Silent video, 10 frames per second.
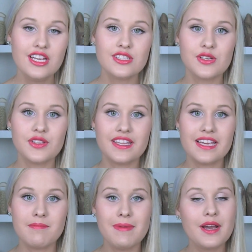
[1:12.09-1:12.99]
So
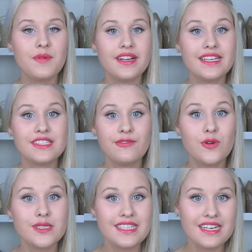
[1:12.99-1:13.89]
the MAC one is
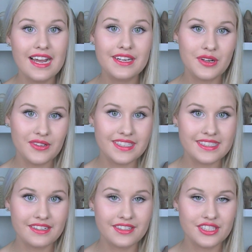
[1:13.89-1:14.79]
$49
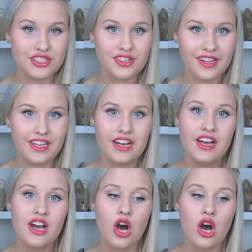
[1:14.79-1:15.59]
here in Australia.